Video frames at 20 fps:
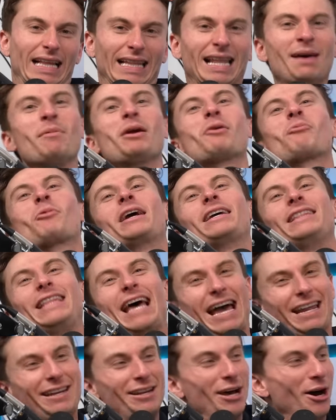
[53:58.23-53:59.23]
"Let me read
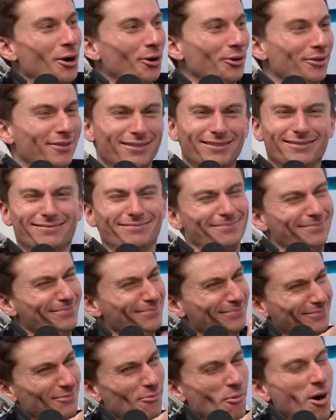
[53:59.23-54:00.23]
that note."
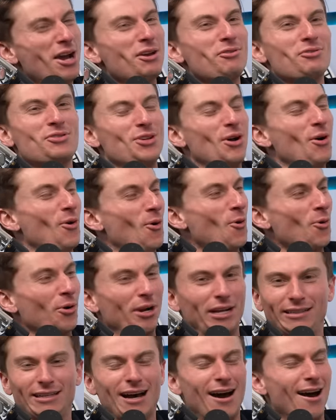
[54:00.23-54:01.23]
Why are you so
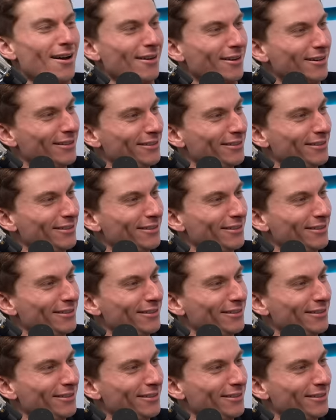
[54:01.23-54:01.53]
horny, Doc?